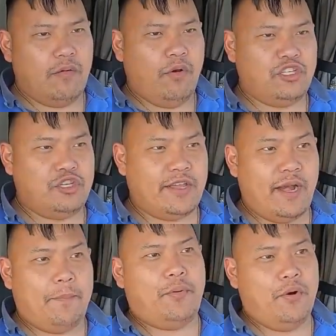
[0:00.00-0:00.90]
once you
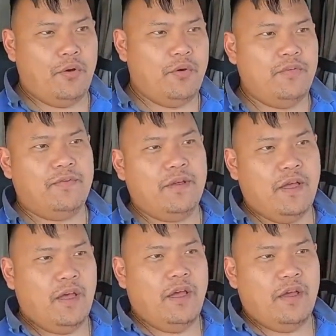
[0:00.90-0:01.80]
get approved,
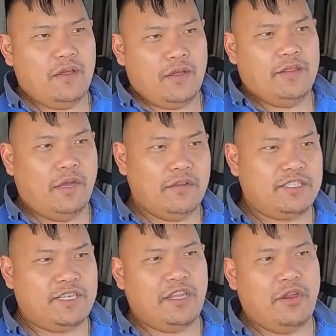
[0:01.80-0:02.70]
they'll
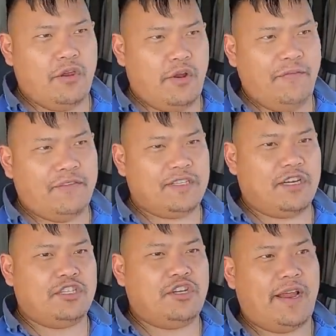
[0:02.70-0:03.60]
send you your IFTA
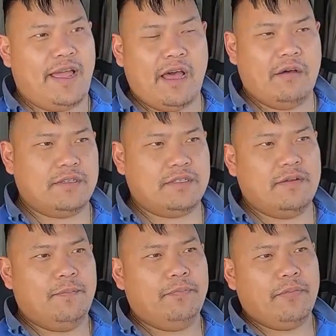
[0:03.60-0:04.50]
sticker to your house.
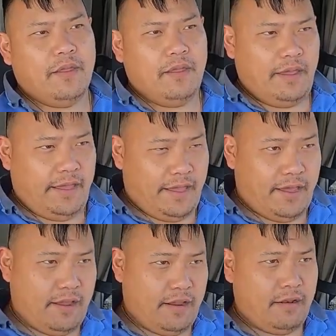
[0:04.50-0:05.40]

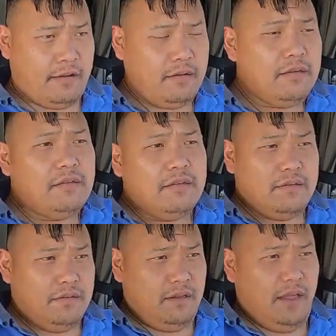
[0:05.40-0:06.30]
And
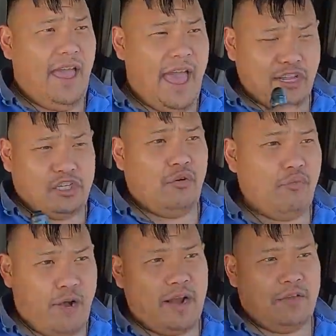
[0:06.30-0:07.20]
as you
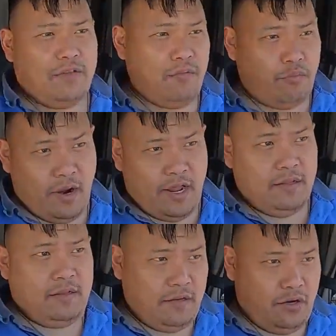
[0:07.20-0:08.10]
run
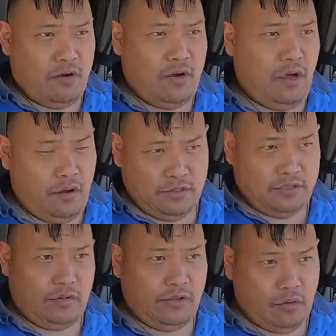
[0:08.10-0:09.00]
your loads
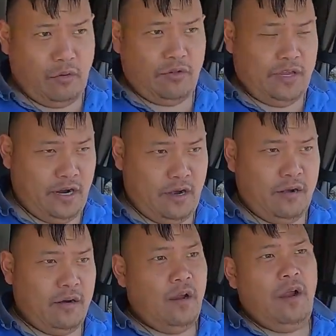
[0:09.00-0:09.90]
throughout the whole
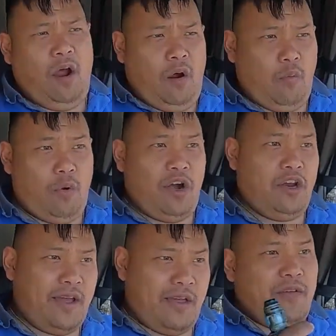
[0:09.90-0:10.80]
year, where
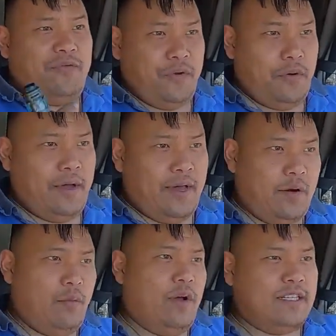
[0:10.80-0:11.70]
you get your fuel
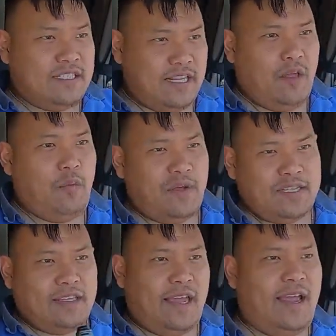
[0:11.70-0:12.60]
at, what city and what
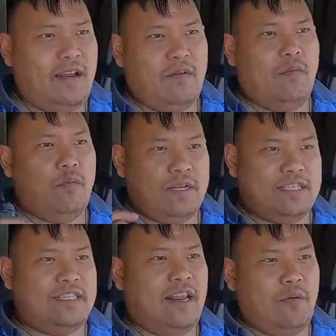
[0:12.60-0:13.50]
state
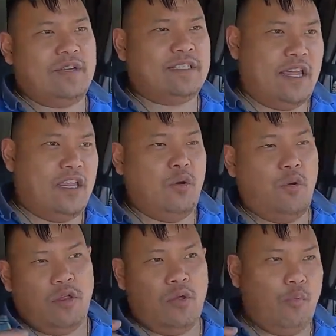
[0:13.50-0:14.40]

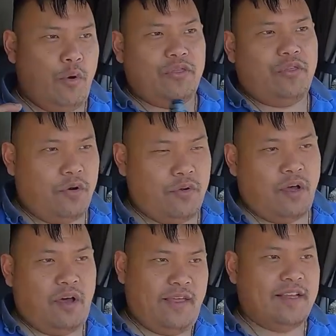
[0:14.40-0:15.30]
you went through
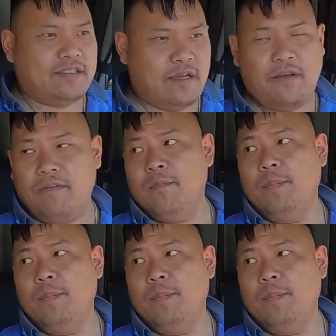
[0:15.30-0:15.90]
and all that stuff,